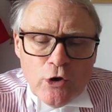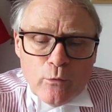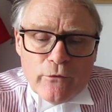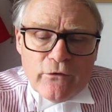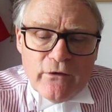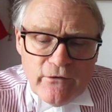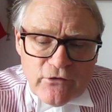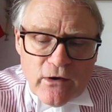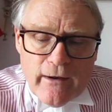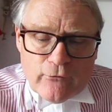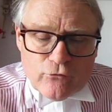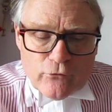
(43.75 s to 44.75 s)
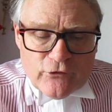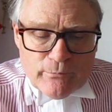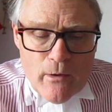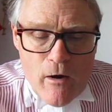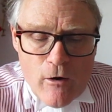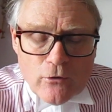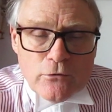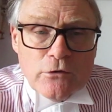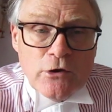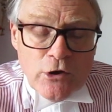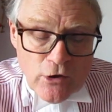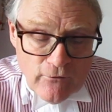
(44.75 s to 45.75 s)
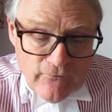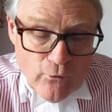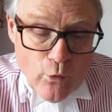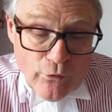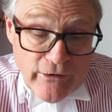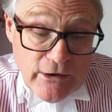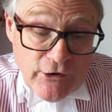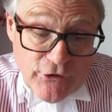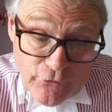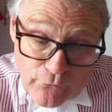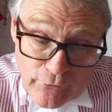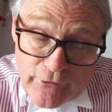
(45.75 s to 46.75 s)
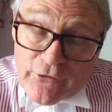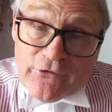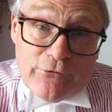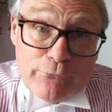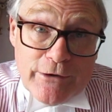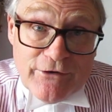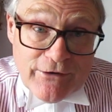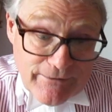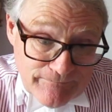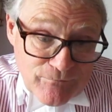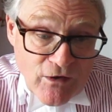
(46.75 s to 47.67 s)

with an Intellectual Sparkle for the Curious Reader.